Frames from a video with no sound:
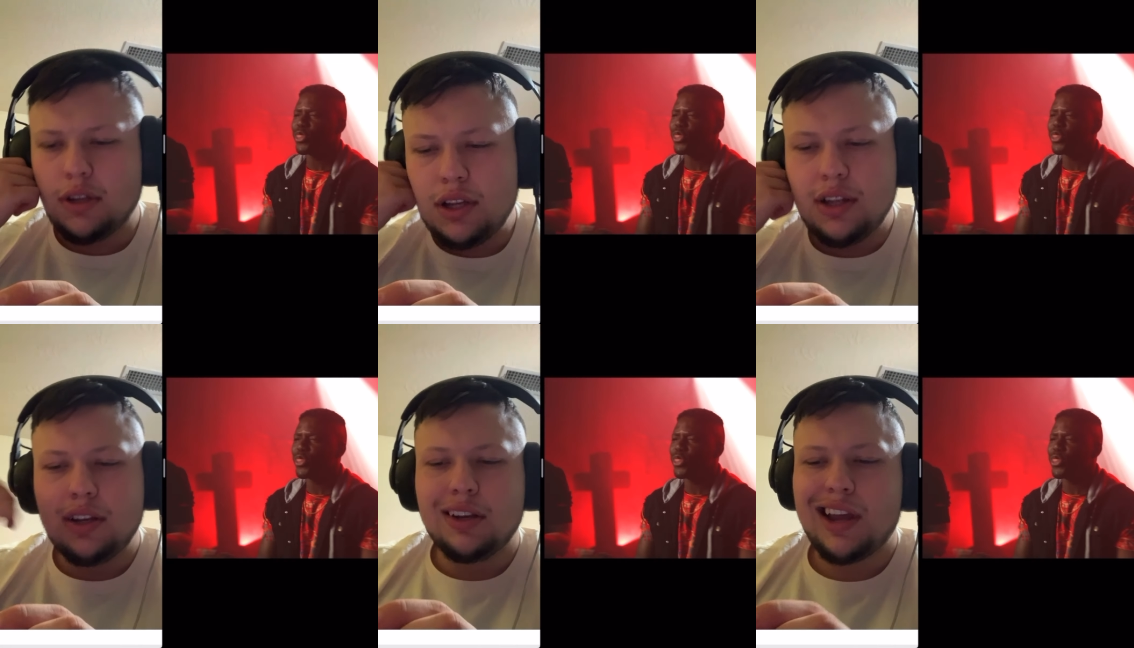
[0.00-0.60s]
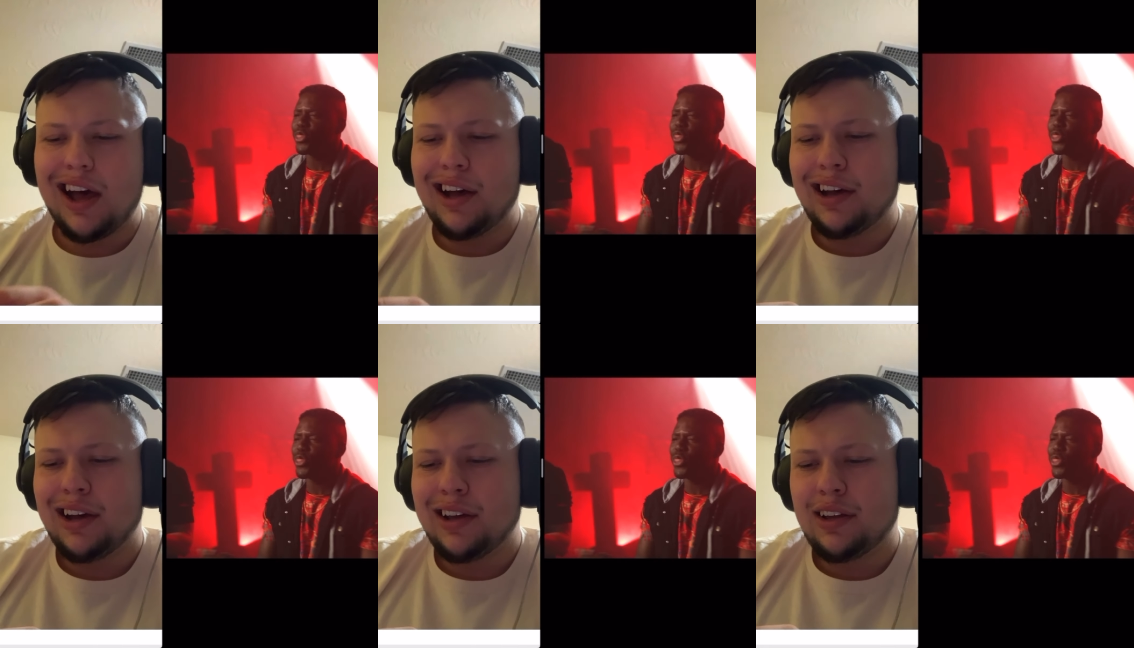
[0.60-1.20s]

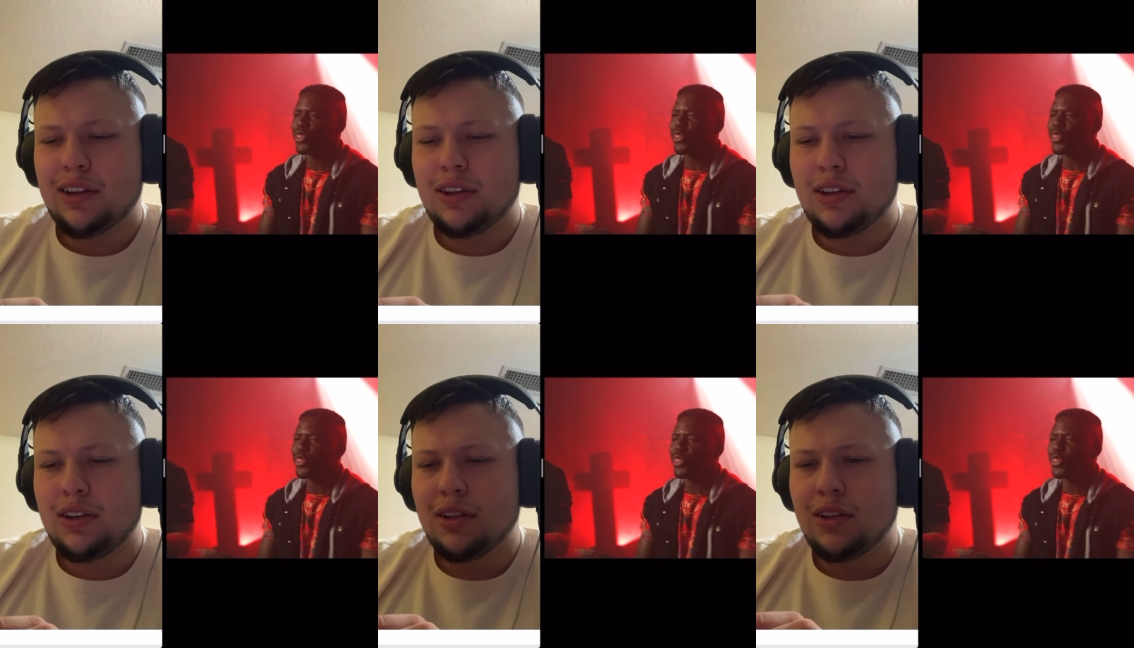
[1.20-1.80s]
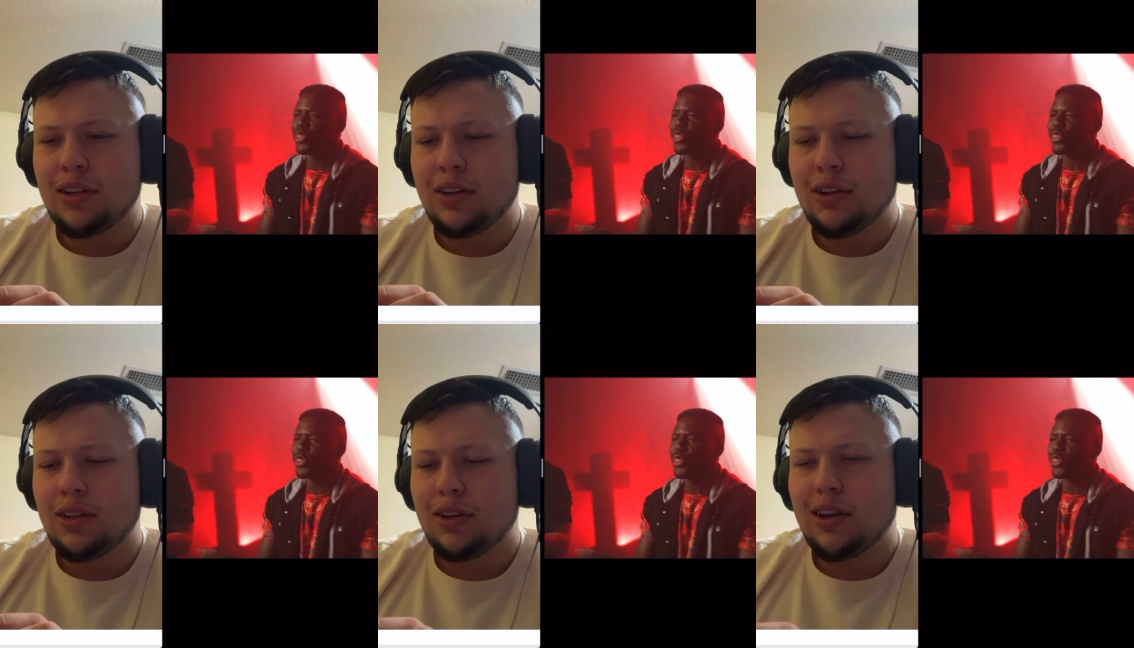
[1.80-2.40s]
Speaker 1: No.
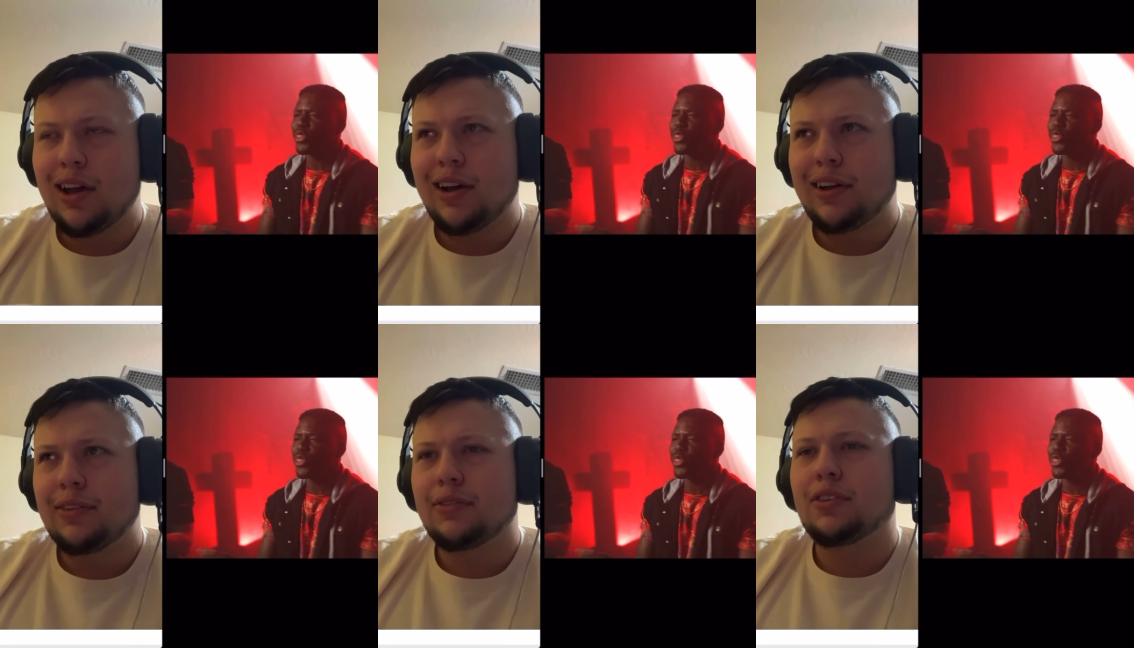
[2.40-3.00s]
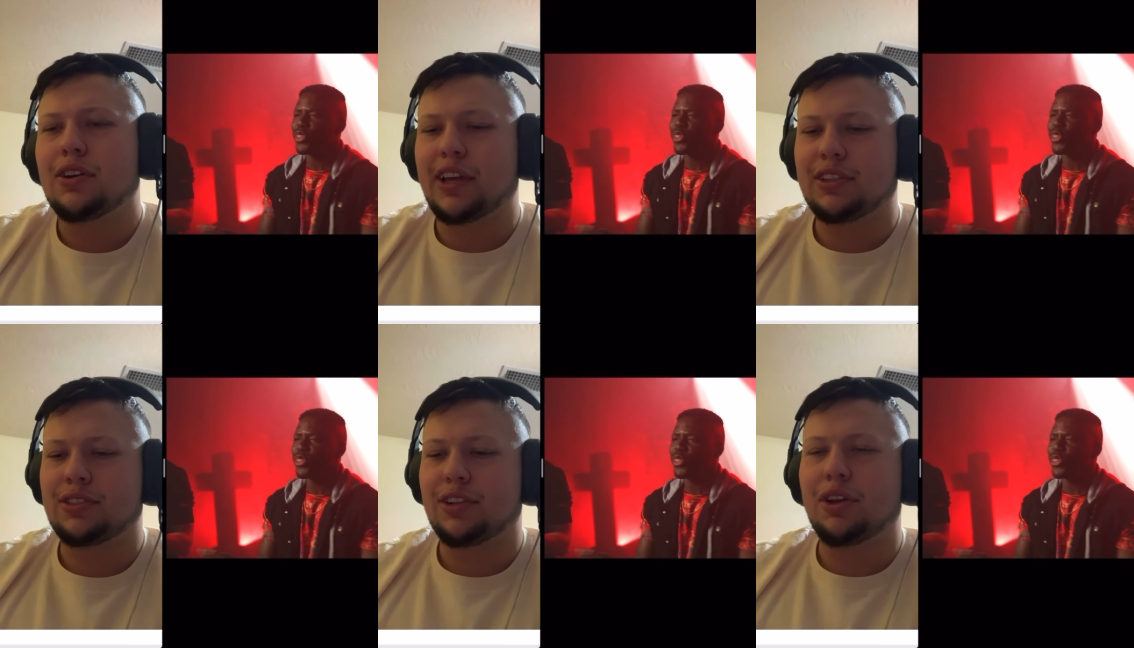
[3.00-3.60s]
No. Okay,
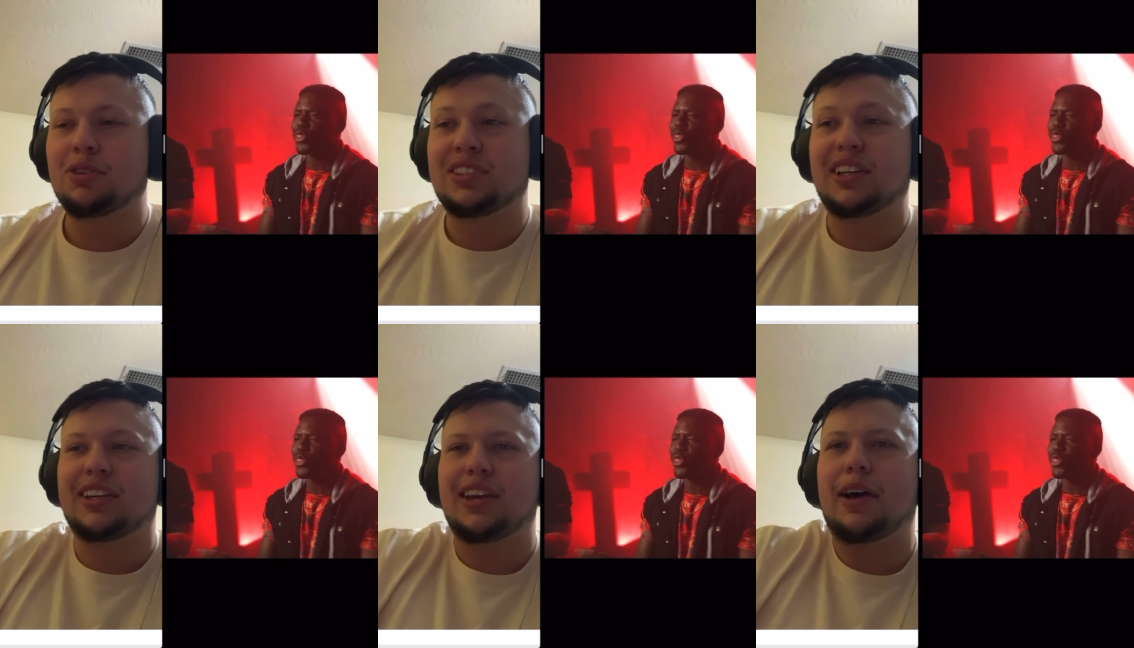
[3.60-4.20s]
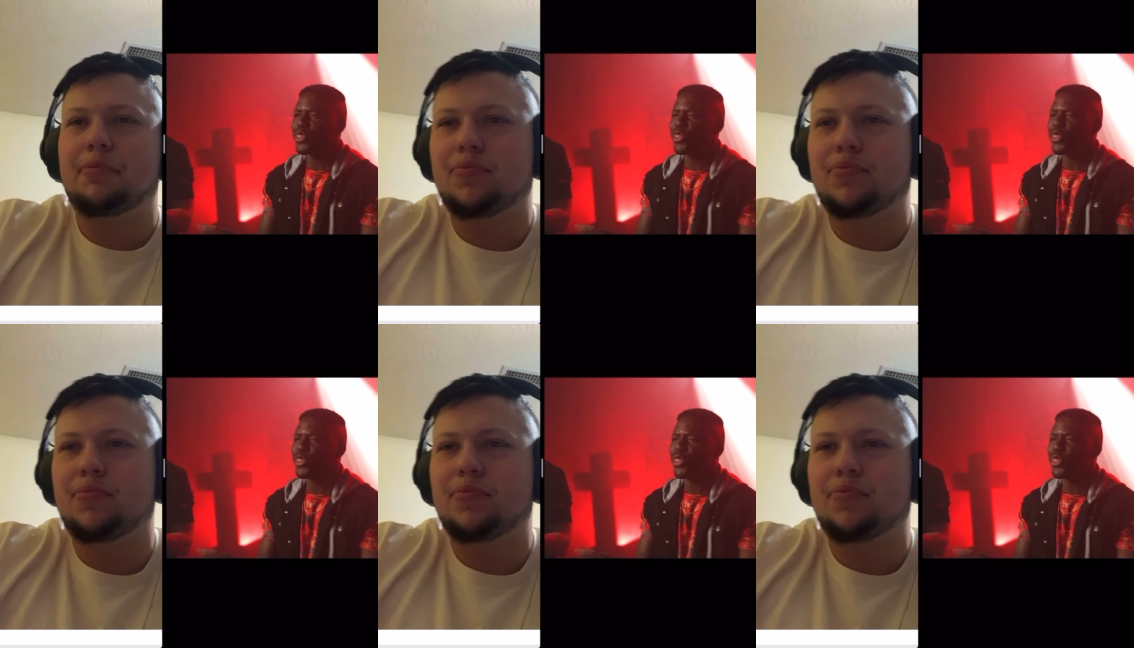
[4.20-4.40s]
so low C. Yep.